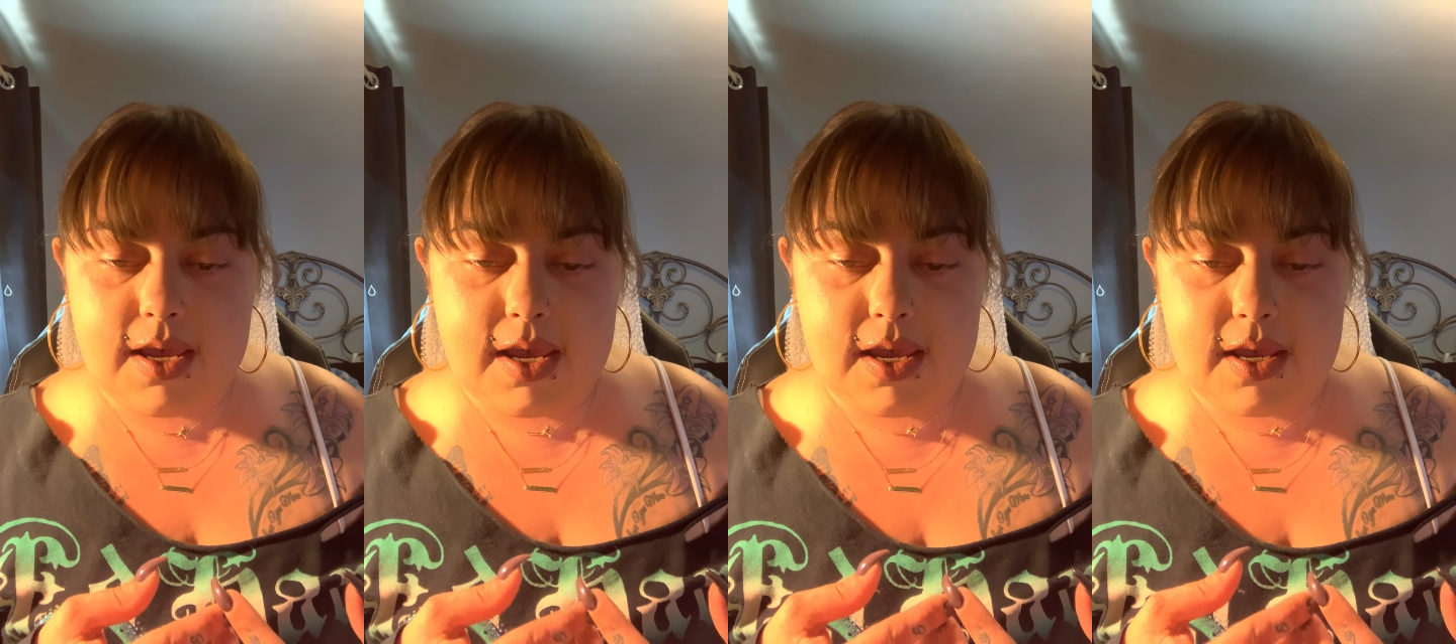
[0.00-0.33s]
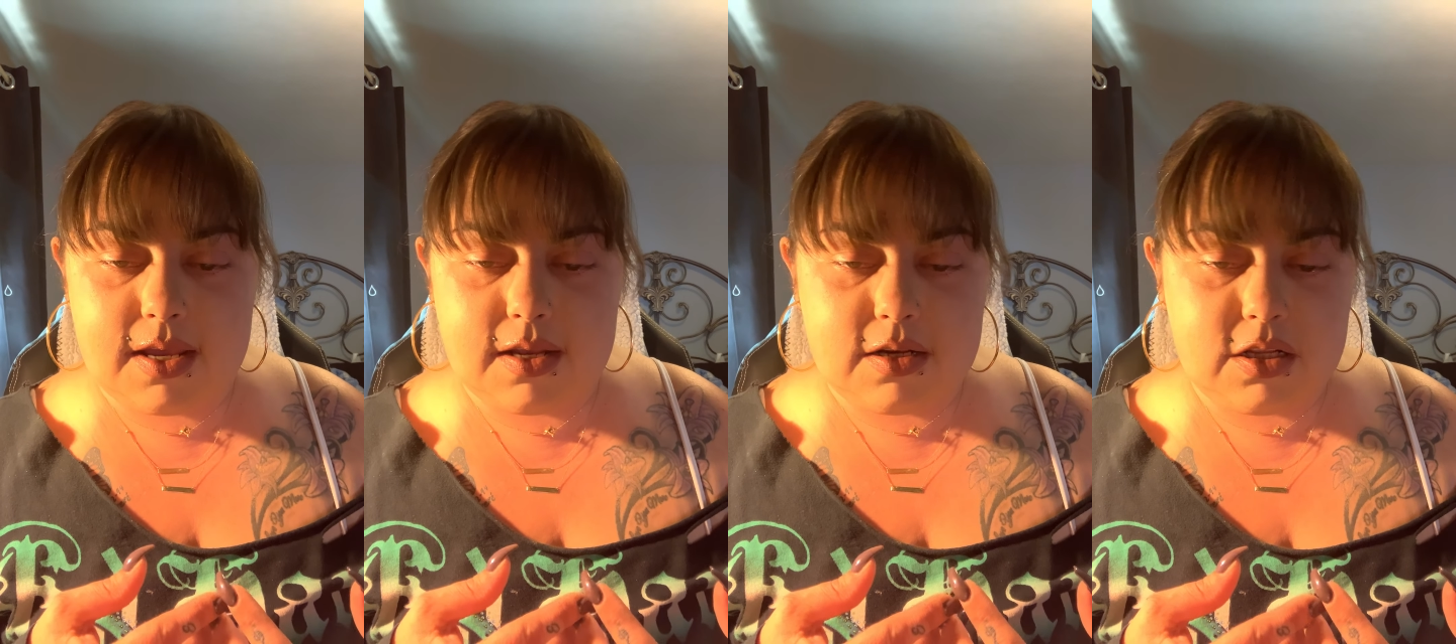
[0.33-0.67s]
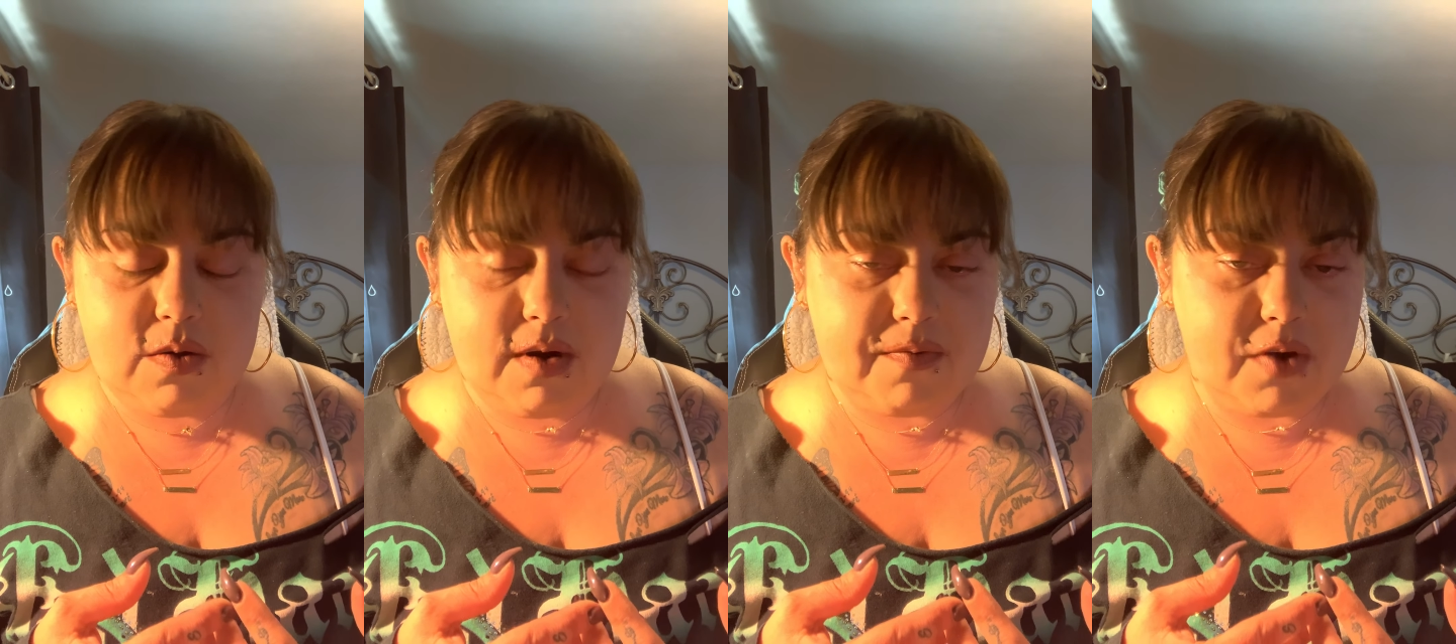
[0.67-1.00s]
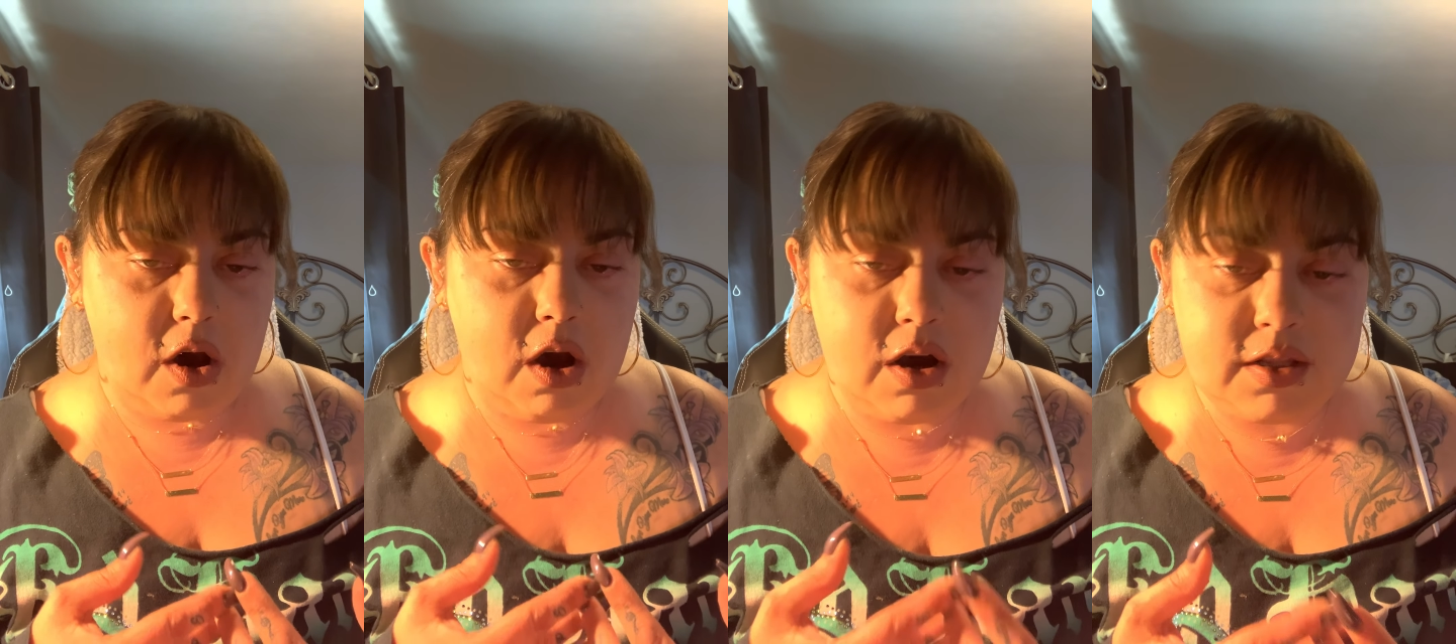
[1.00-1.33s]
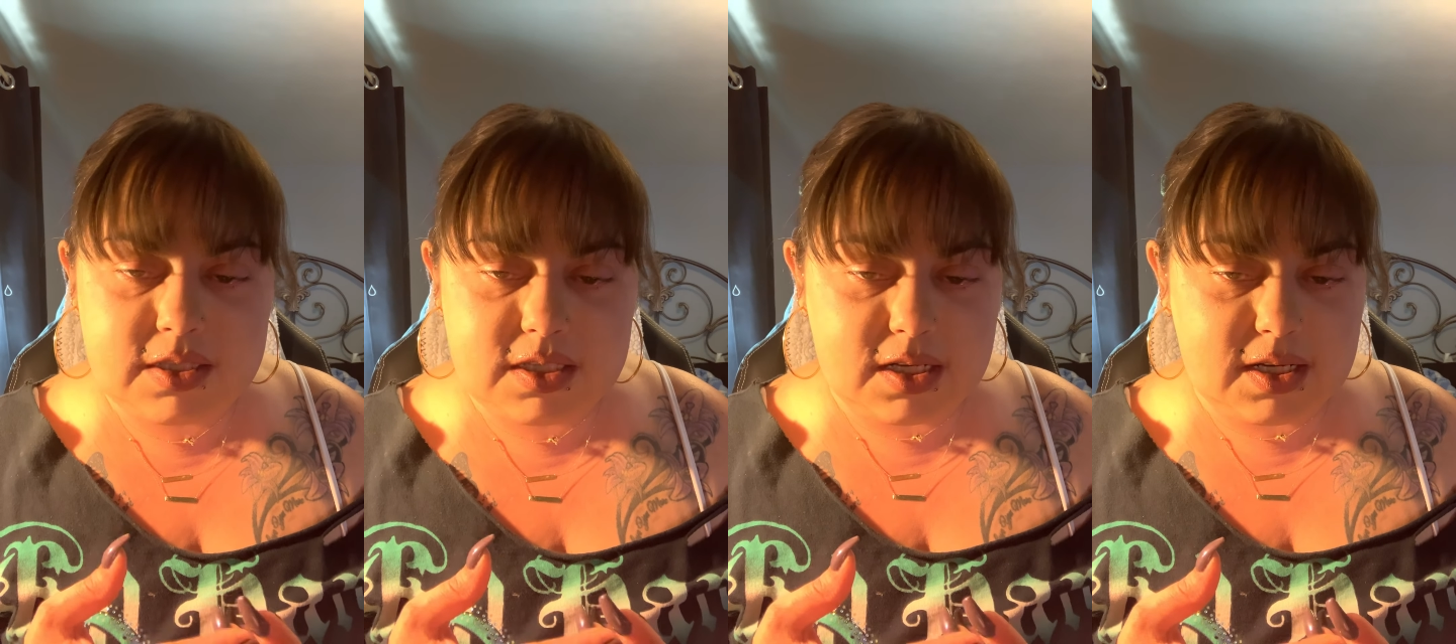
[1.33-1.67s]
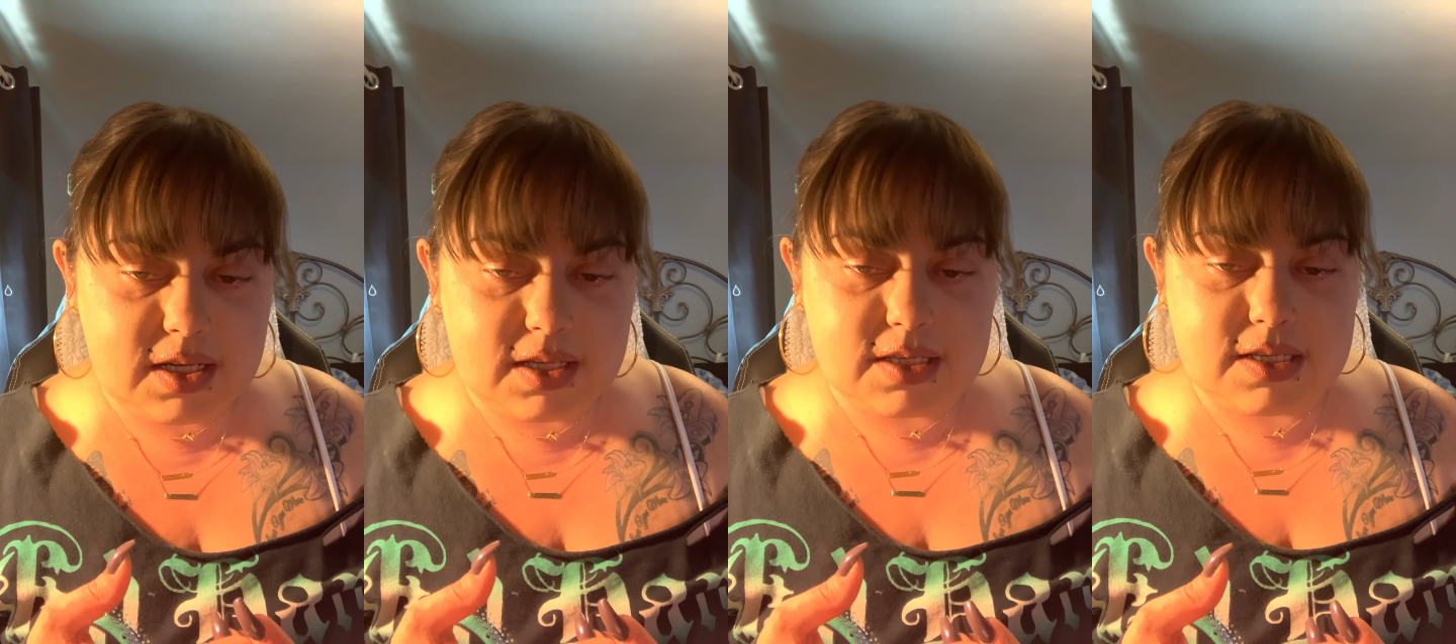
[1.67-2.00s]
and you have constant
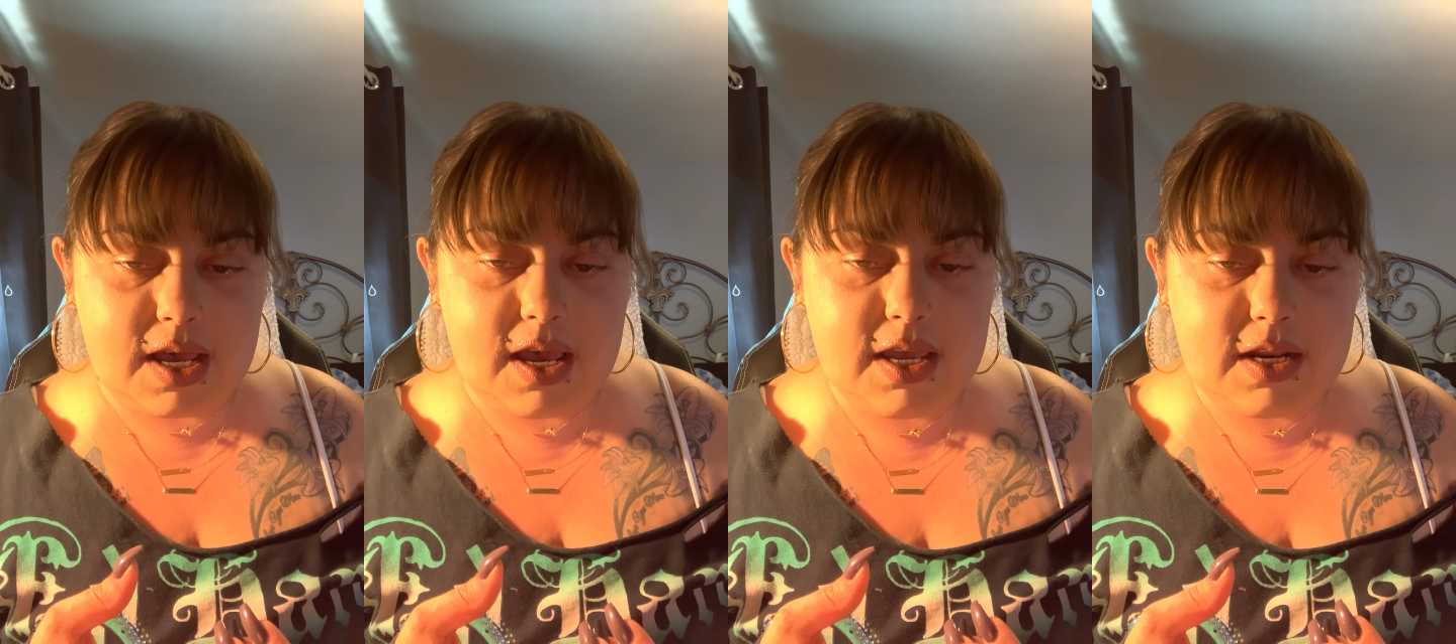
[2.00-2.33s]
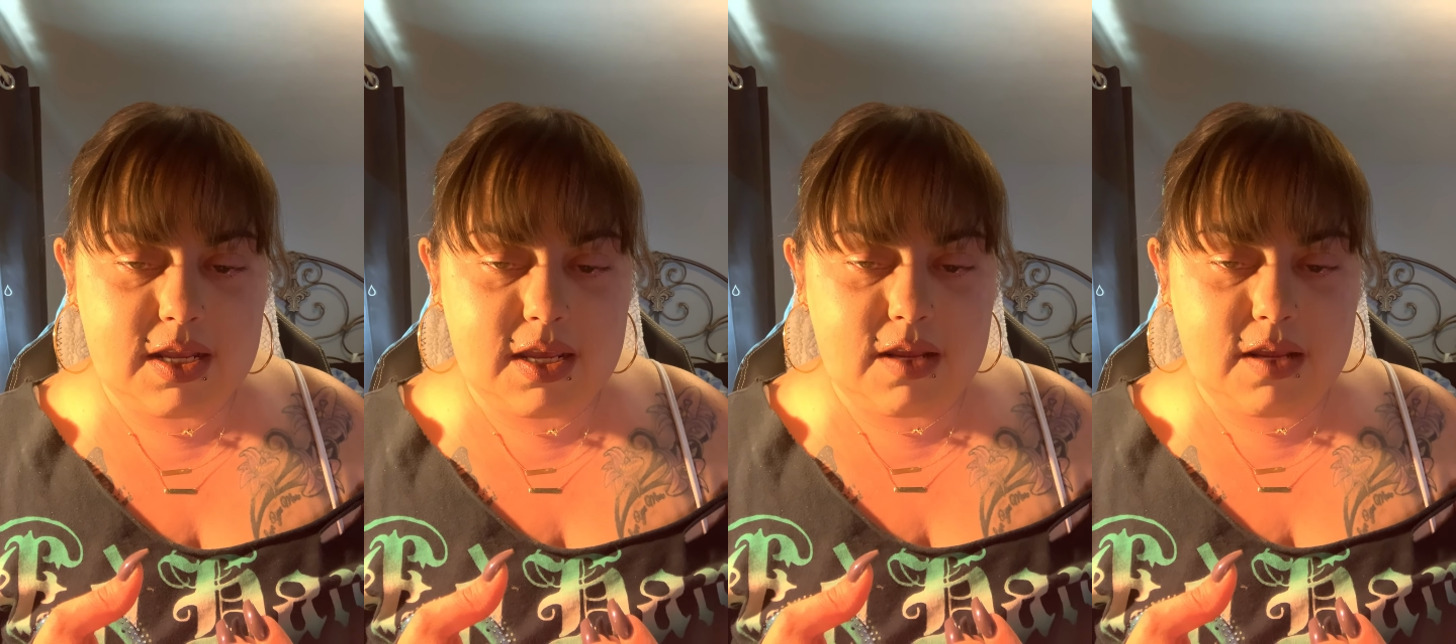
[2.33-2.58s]
anxiety